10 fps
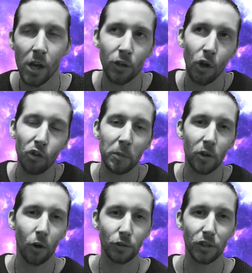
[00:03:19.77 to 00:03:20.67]
cosmic
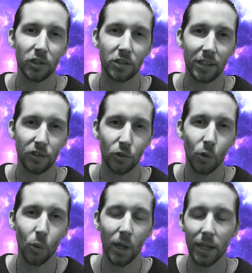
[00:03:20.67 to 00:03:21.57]
consciousness as you
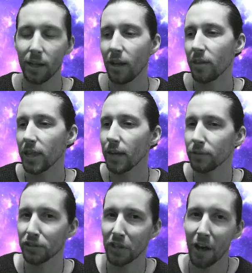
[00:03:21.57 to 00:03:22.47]
call it, the other
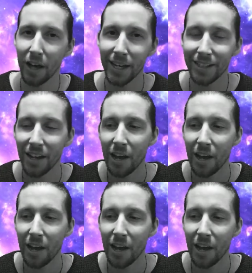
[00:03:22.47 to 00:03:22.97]
side,